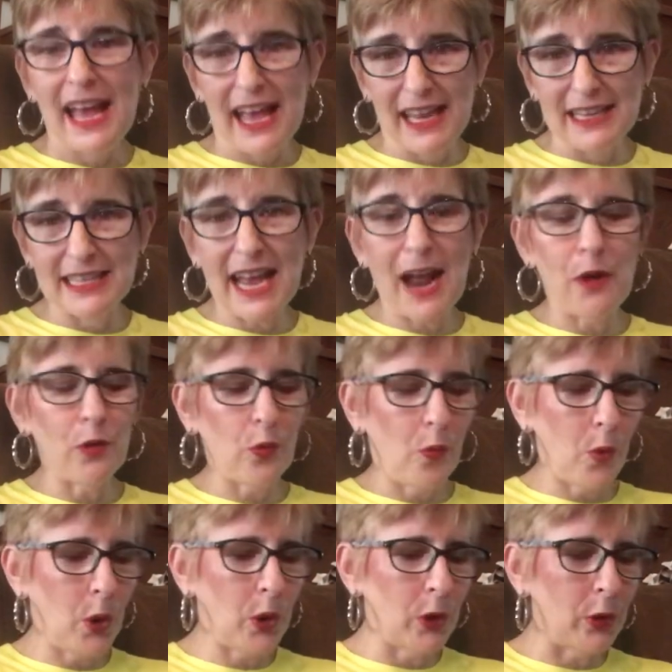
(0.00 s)
and our
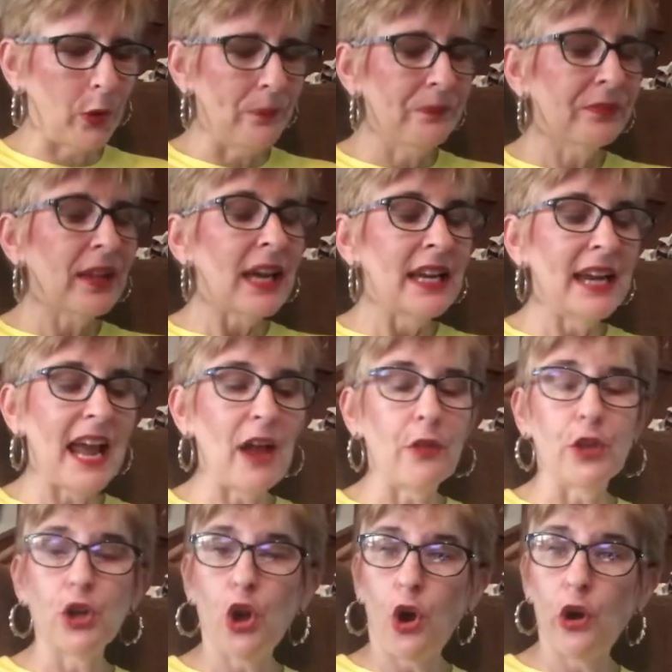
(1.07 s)
world. Now, the
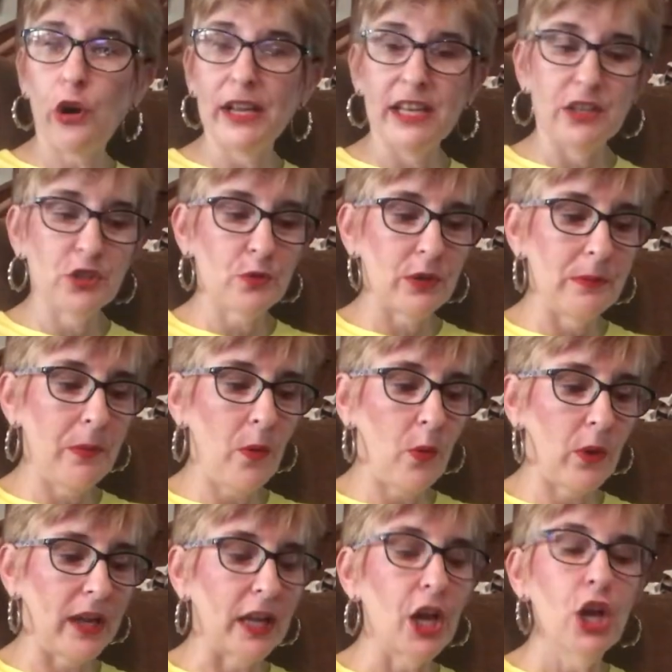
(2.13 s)
Guardian's
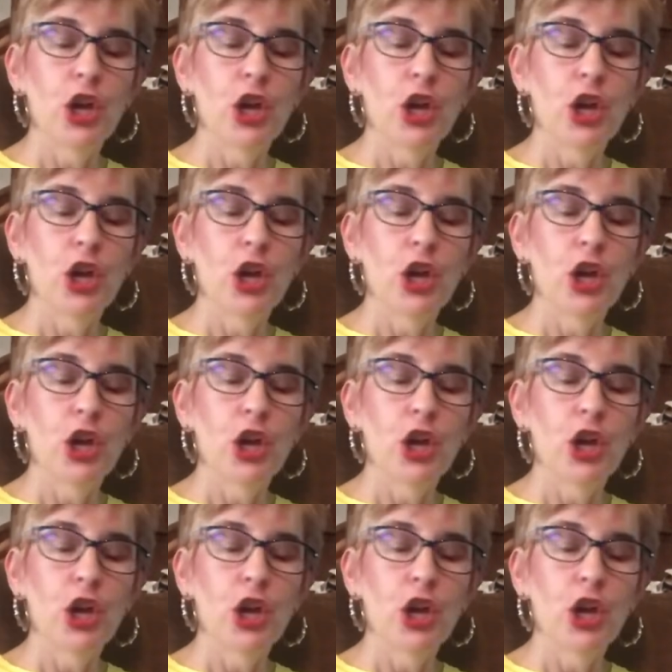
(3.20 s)
reporting